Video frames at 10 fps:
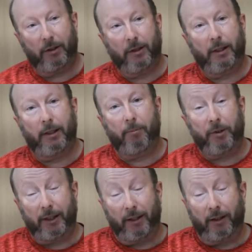and
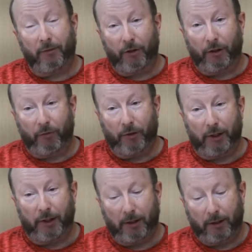particularly the first
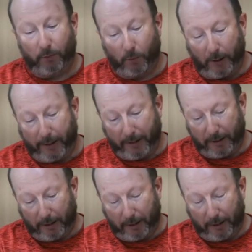visits, where